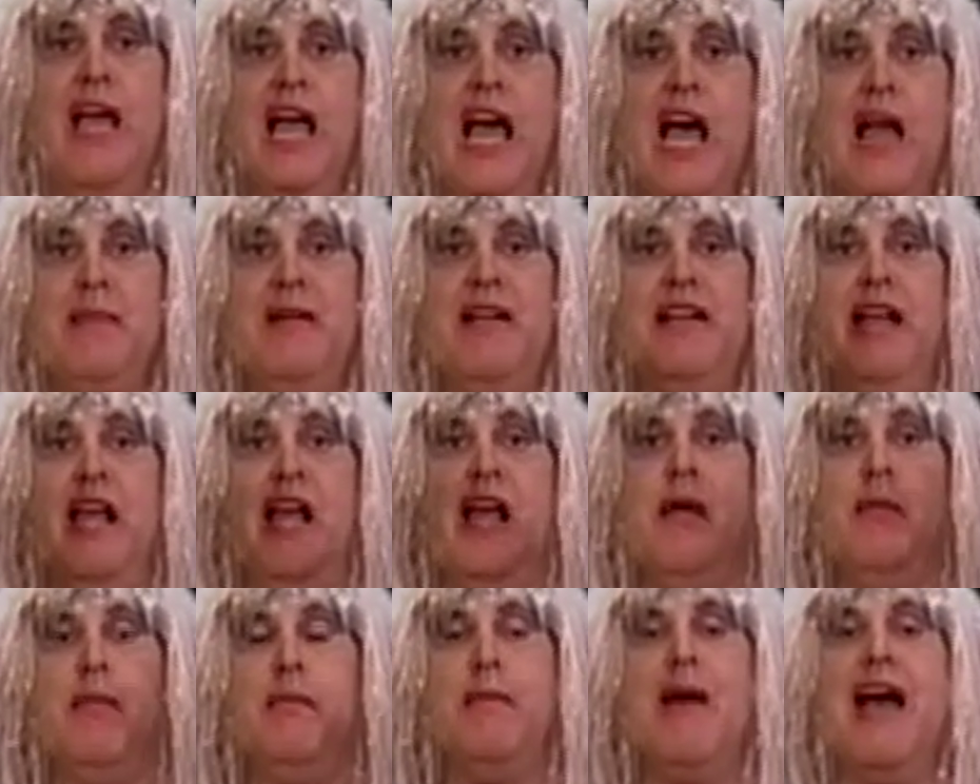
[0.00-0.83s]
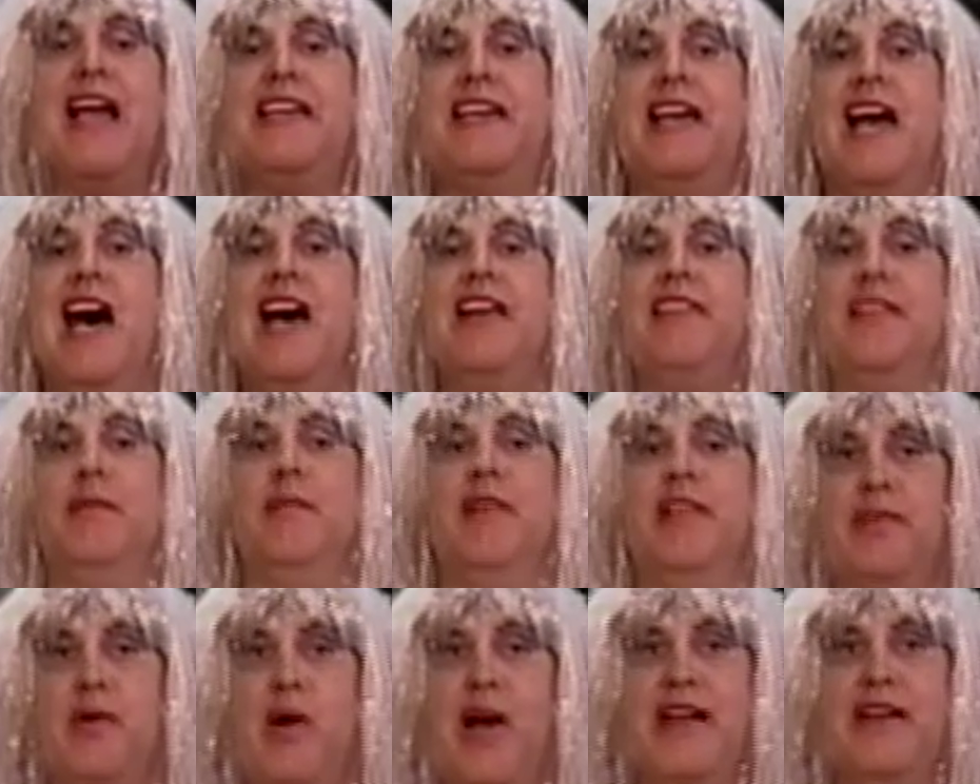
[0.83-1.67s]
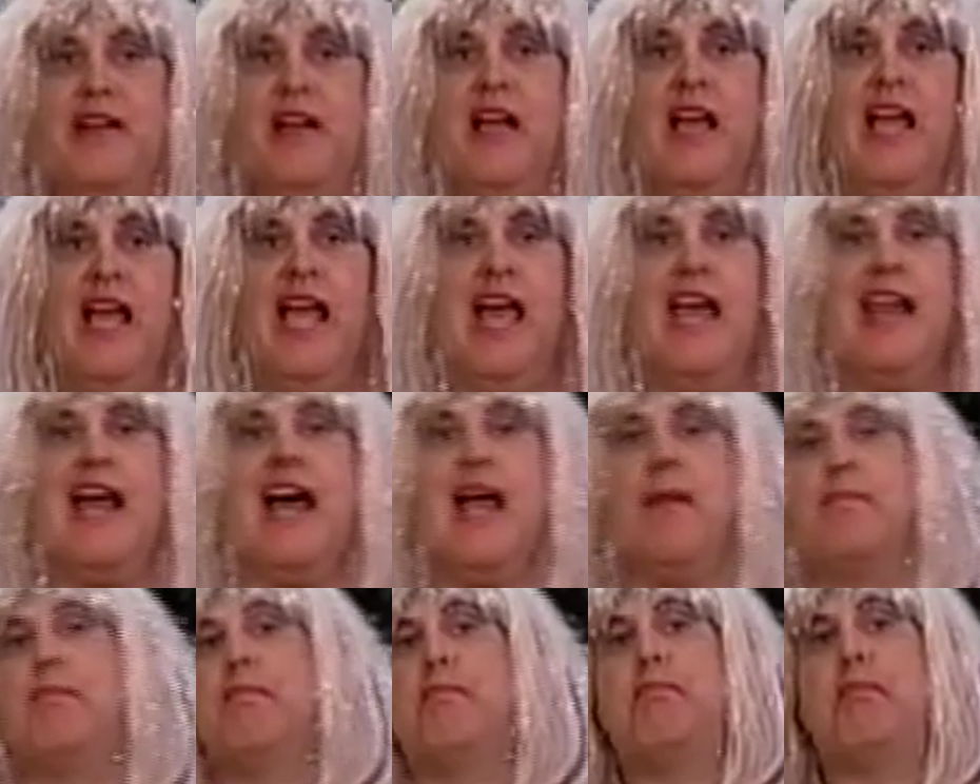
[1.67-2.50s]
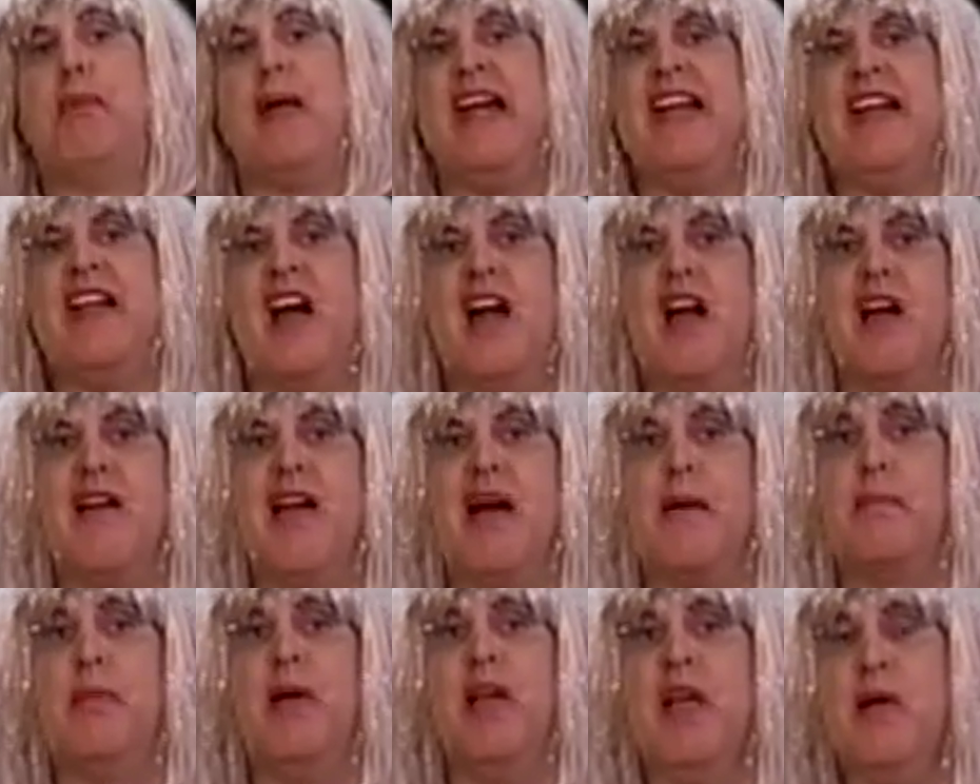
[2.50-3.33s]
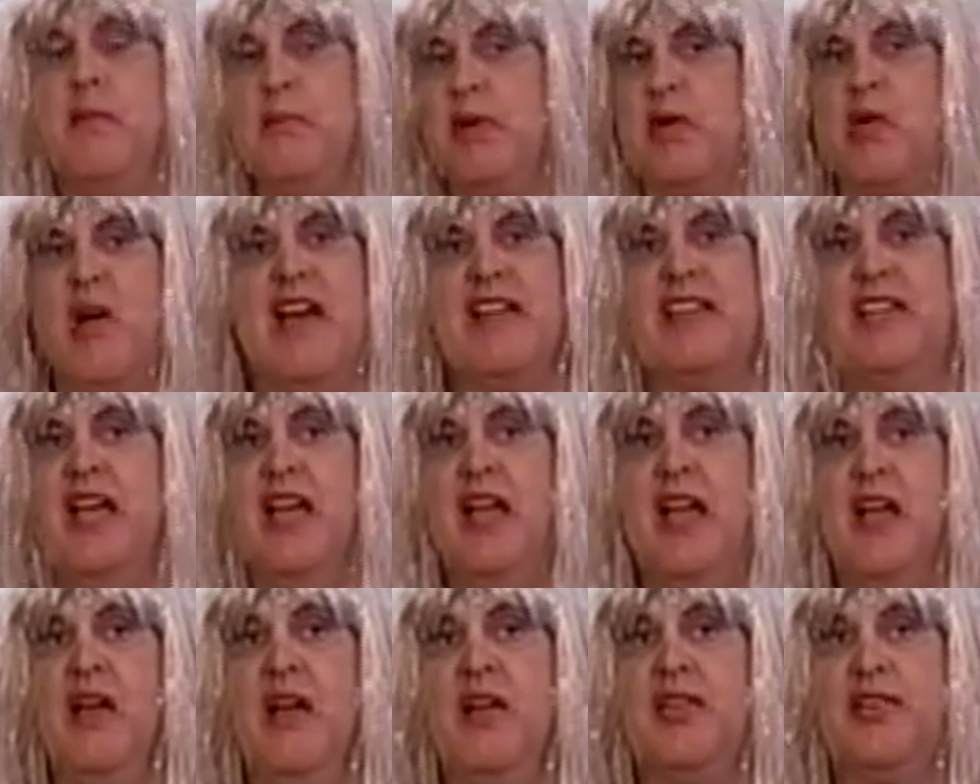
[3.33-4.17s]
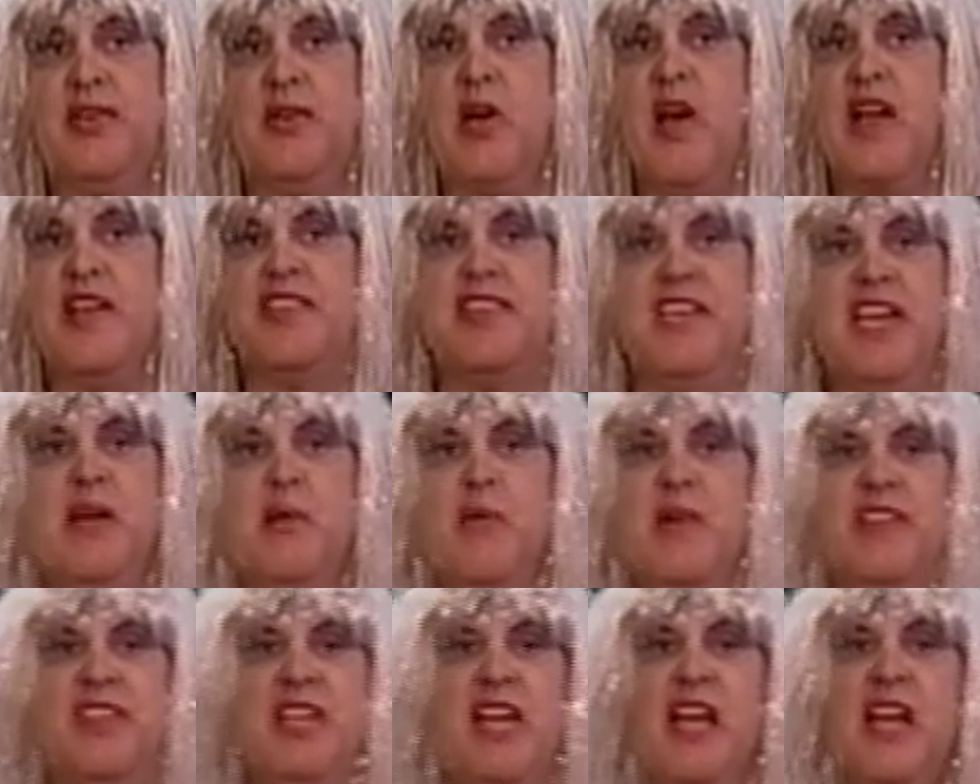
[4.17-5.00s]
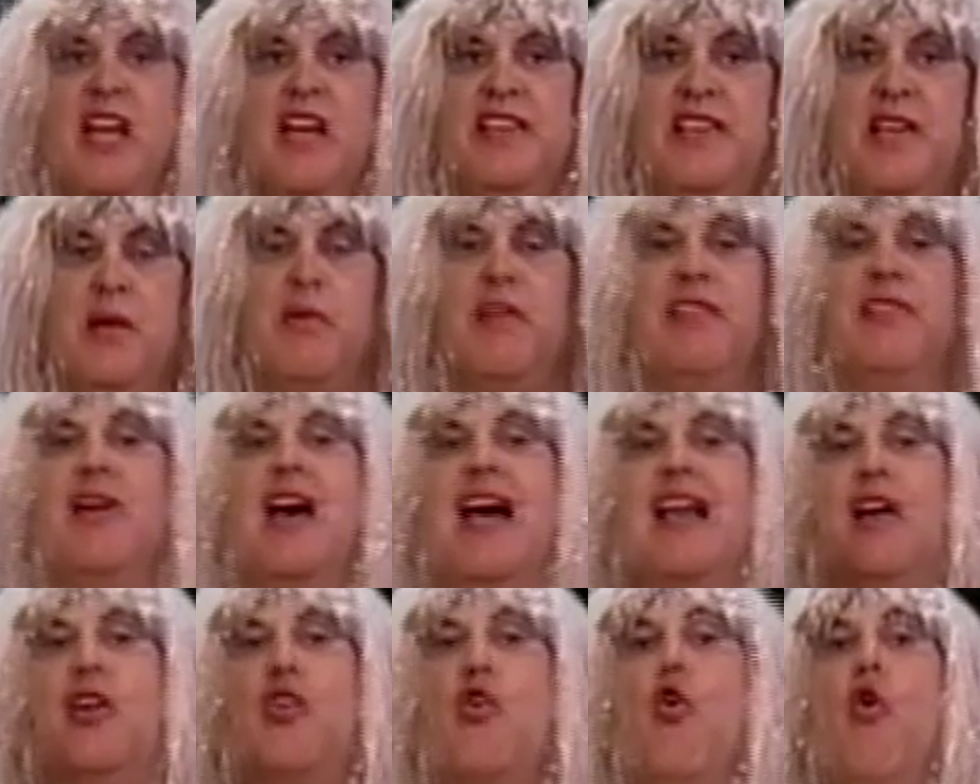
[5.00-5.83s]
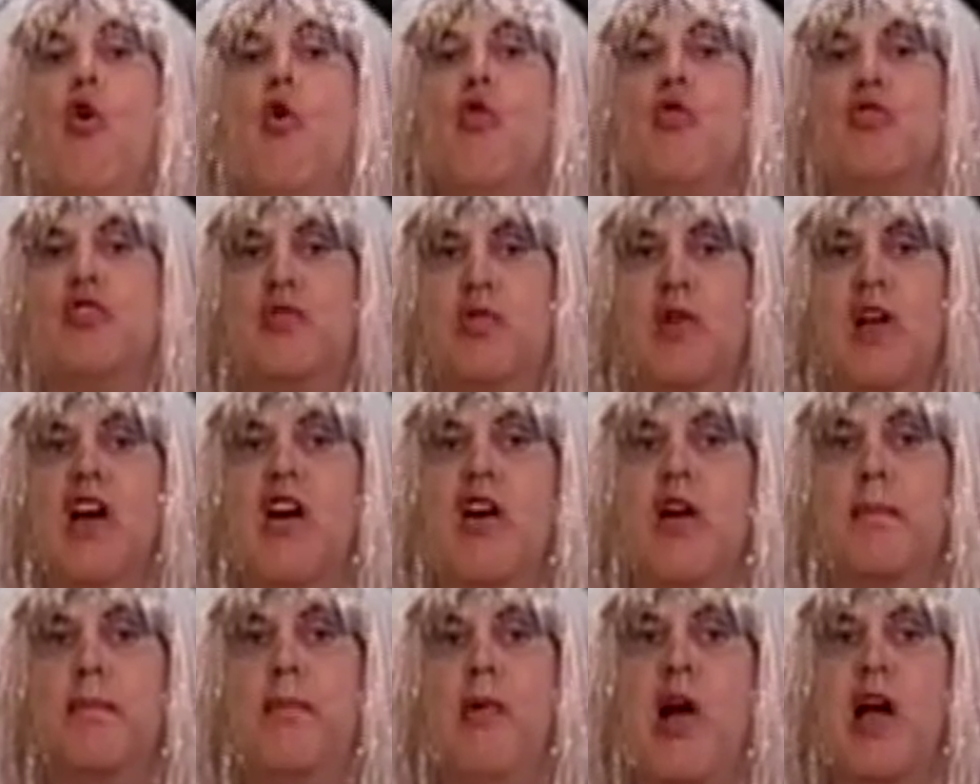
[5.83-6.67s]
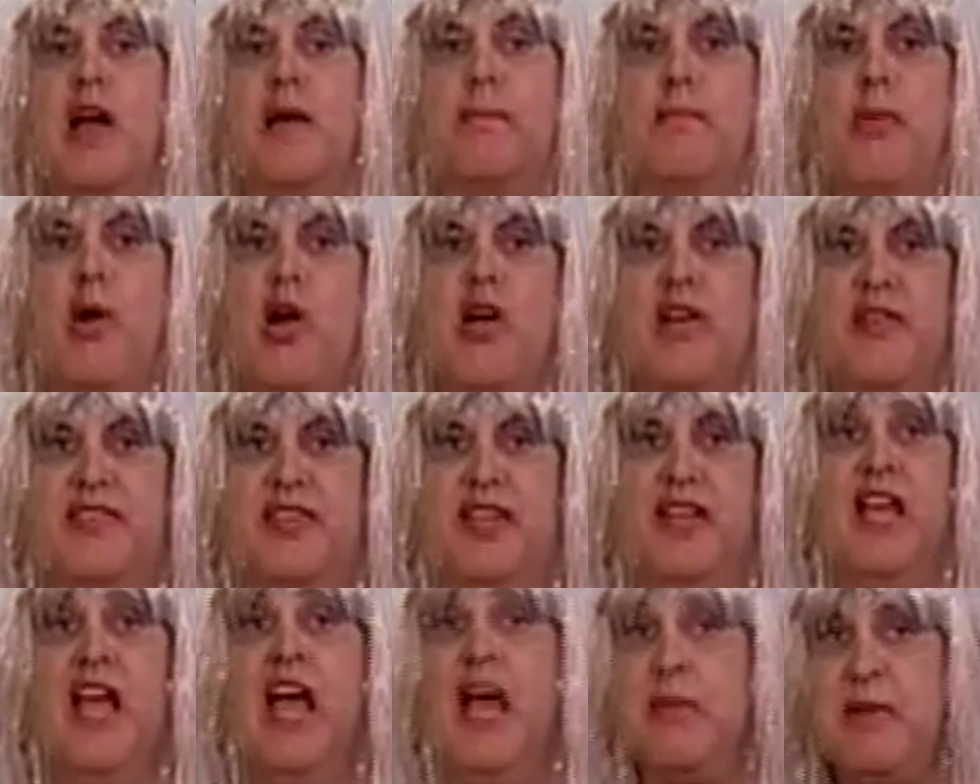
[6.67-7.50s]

I mean, my cousin was on there, and I beat her up because, because she was she was not a cool trailer park person.